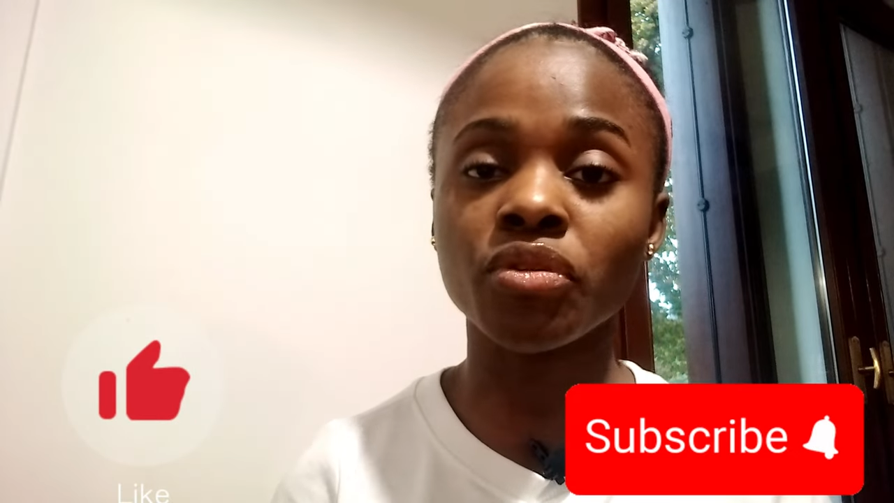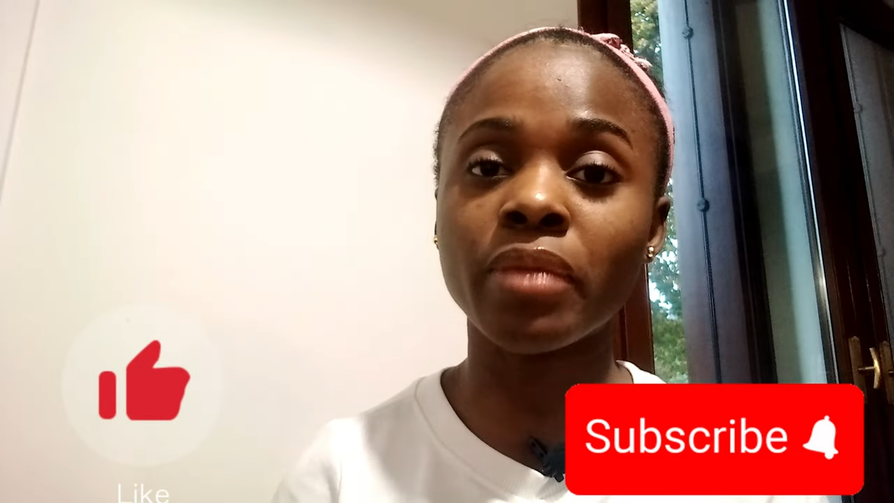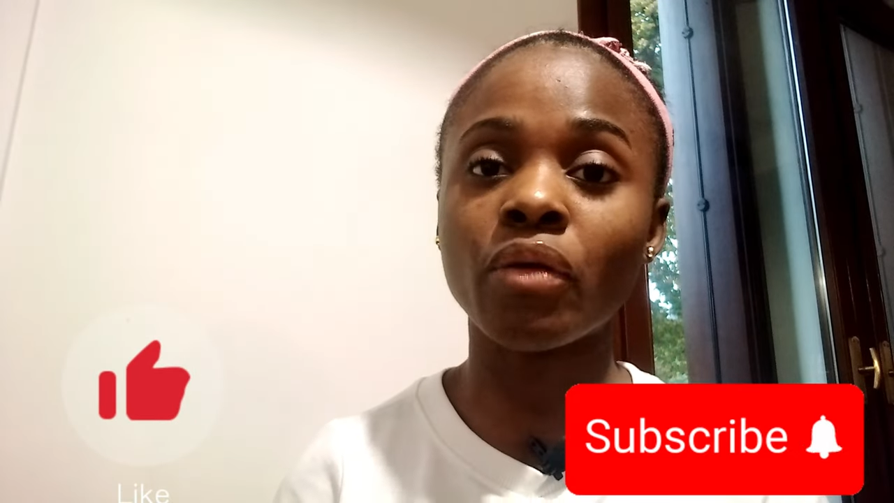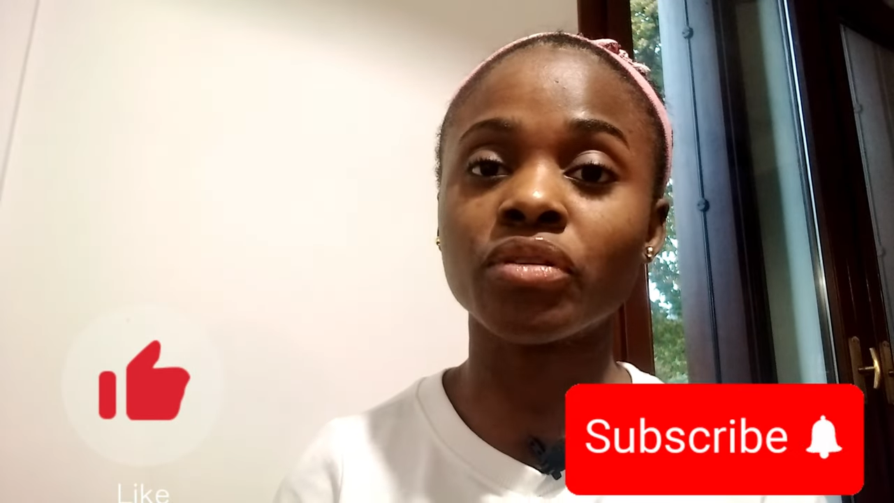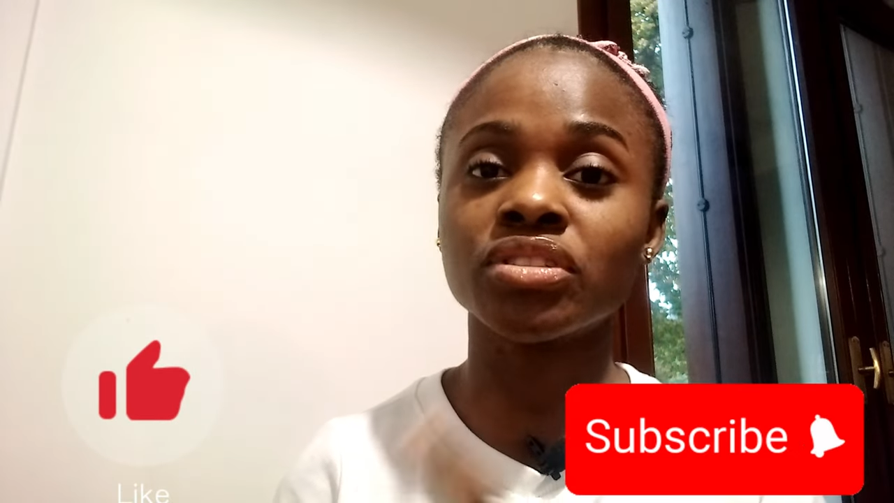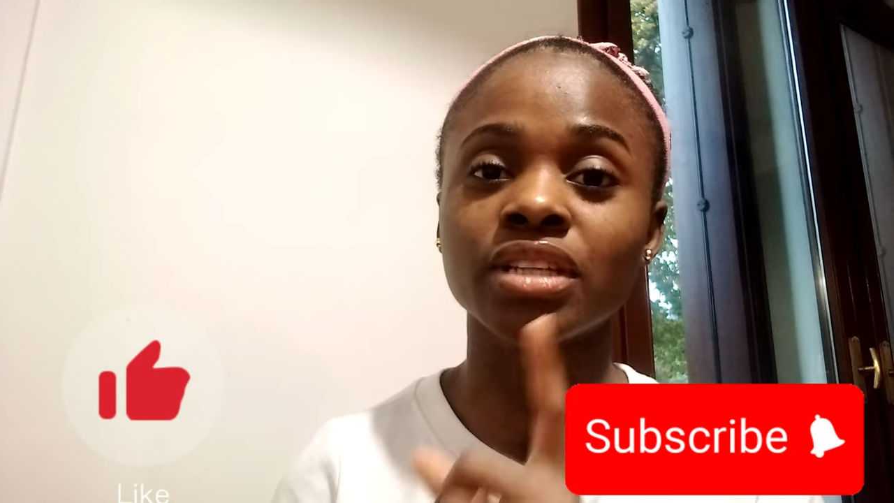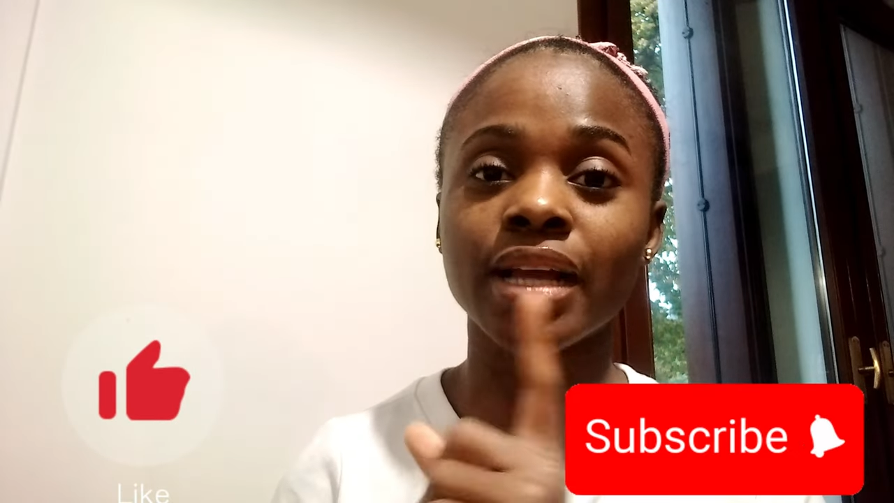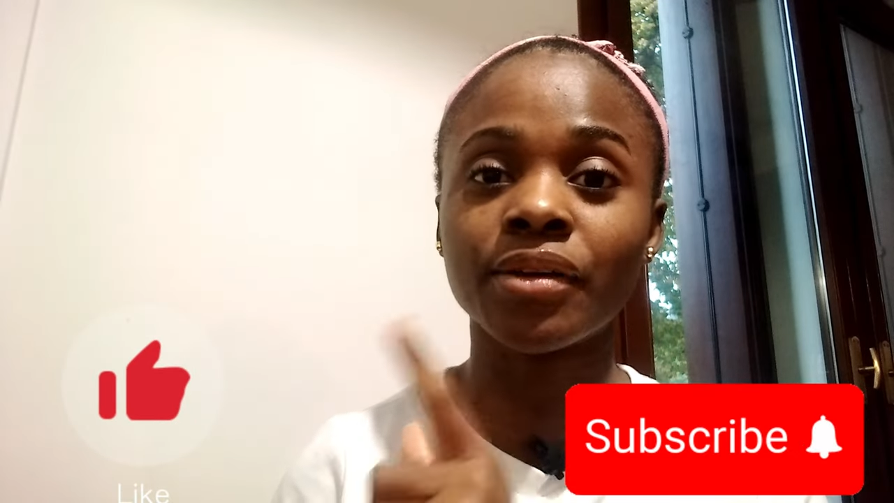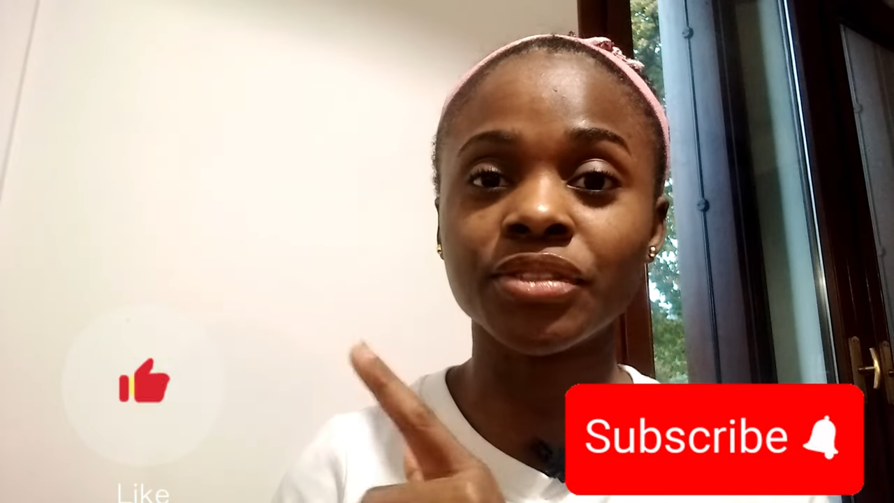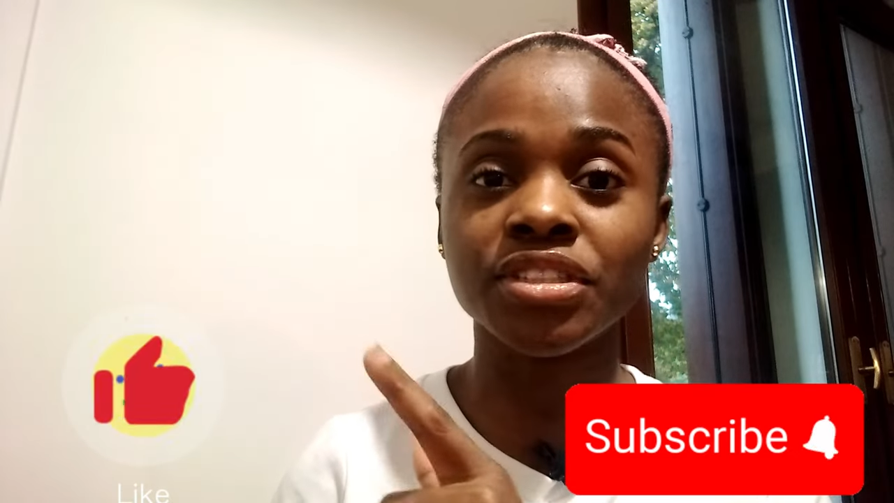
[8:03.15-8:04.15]
you might want to
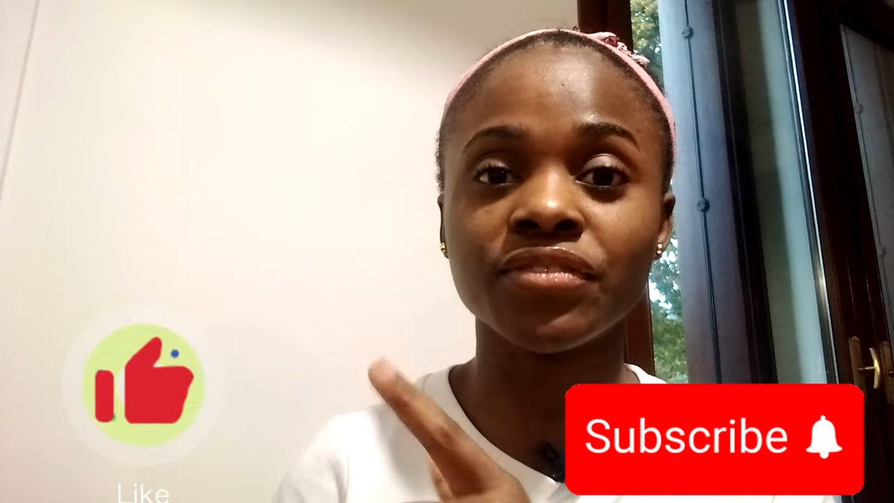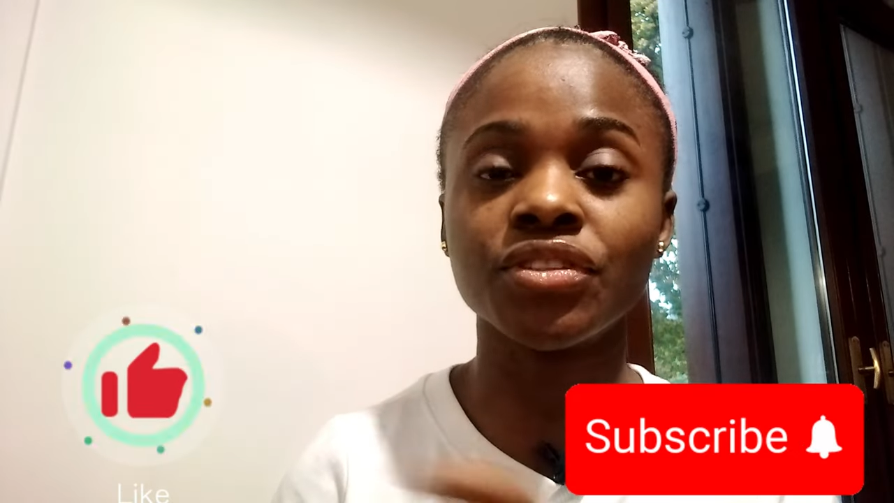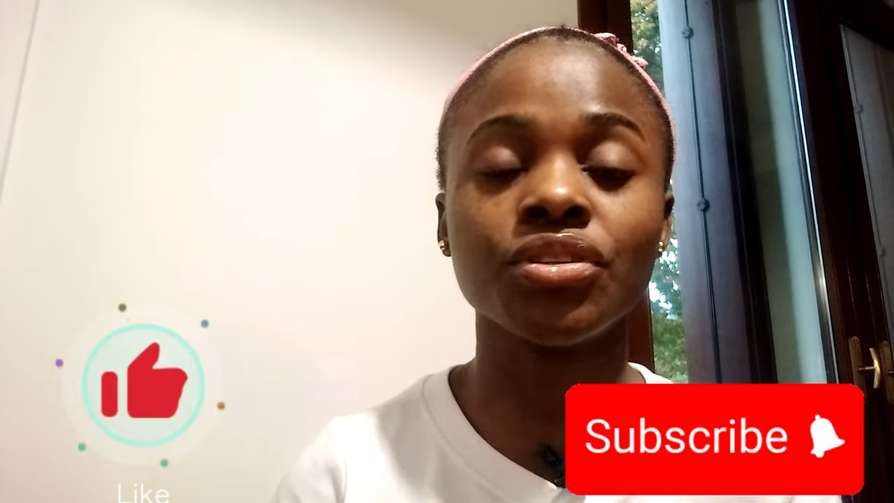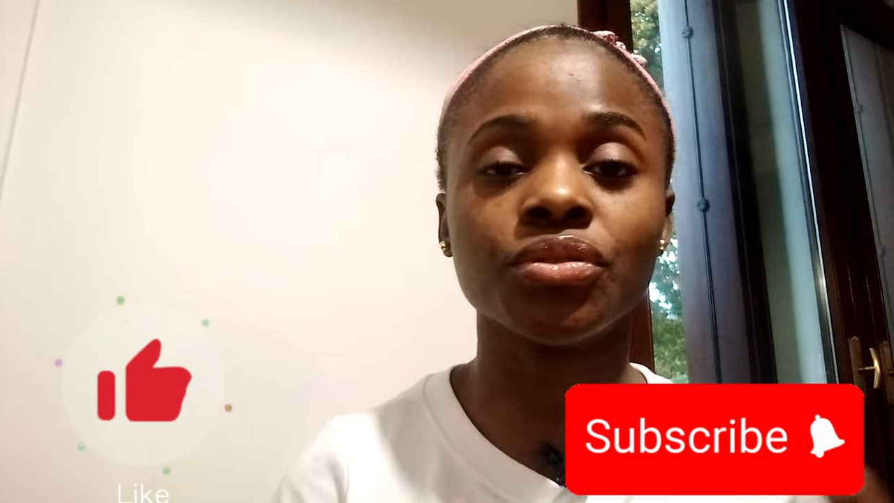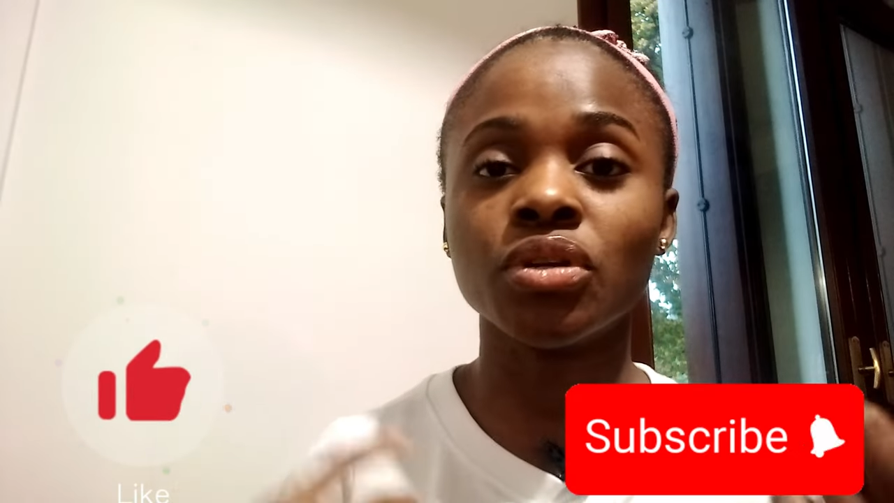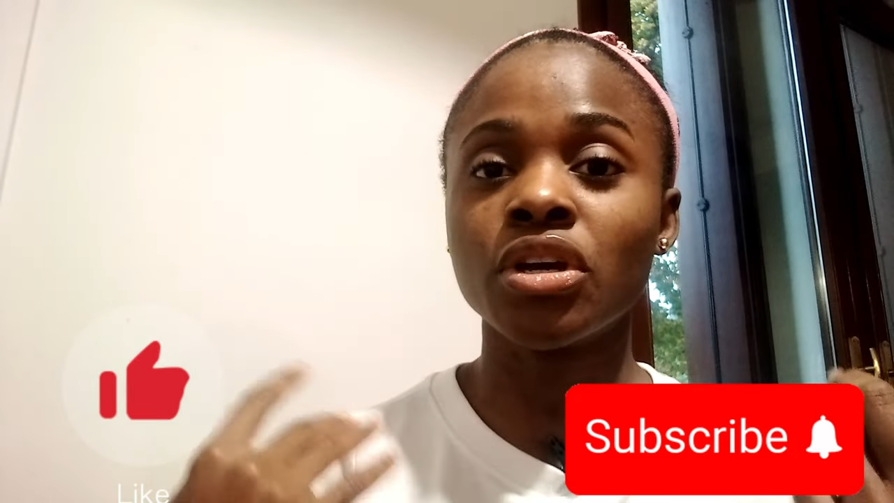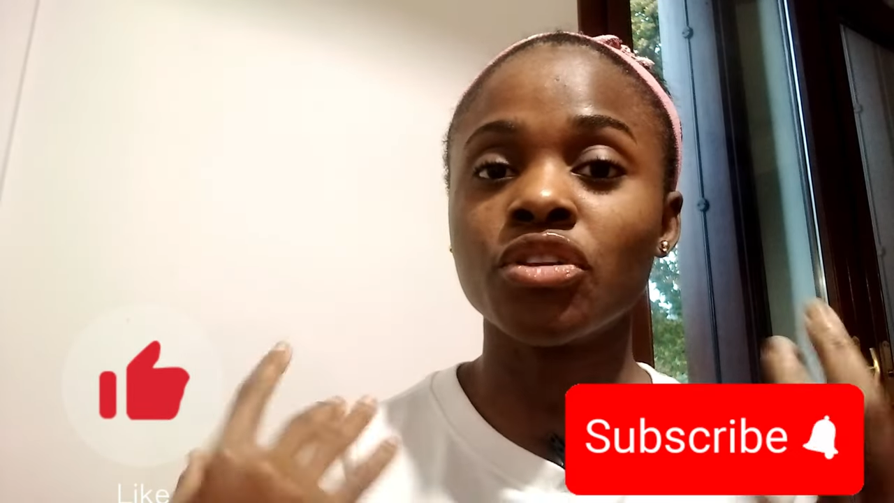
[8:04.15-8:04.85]
check out this video.